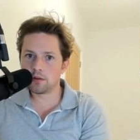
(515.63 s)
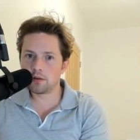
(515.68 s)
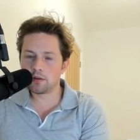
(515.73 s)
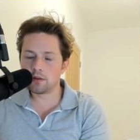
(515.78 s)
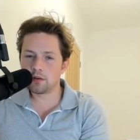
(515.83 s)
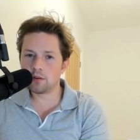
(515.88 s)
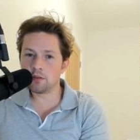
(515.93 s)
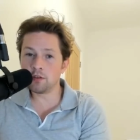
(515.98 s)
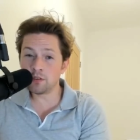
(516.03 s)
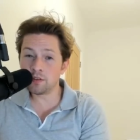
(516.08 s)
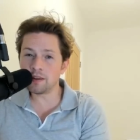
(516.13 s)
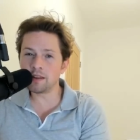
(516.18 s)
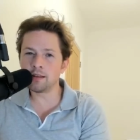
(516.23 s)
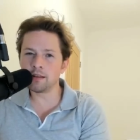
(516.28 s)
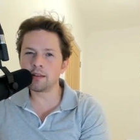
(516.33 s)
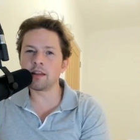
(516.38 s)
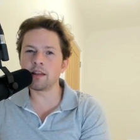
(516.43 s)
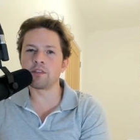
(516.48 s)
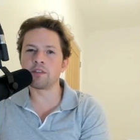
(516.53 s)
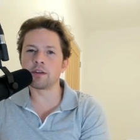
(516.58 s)
Do you see the
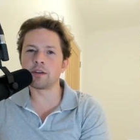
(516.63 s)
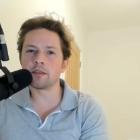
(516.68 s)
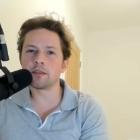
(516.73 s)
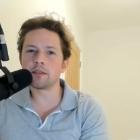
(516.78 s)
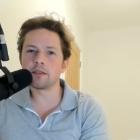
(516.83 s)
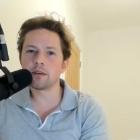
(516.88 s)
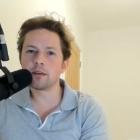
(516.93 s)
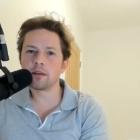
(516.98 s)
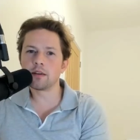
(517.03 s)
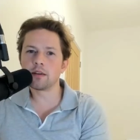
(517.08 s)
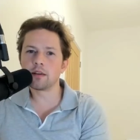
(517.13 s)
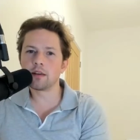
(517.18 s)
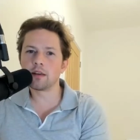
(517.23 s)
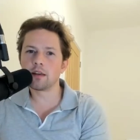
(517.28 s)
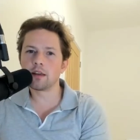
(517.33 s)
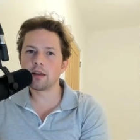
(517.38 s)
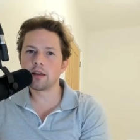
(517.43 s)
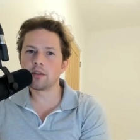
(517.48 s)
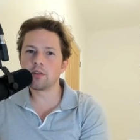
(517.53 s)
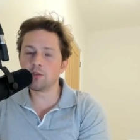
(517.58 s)
difference?
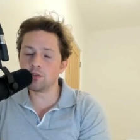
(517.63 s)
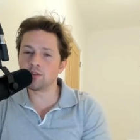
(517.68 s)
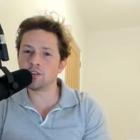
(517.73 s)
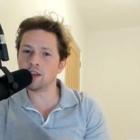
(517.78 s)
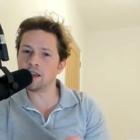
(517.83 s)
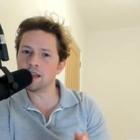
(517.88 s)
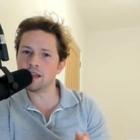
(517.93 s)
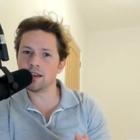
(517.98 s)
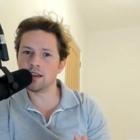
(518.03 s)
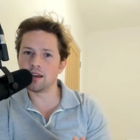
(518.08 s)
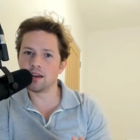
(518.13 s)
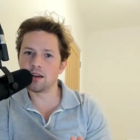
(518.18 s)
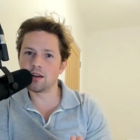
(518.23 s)
Do you see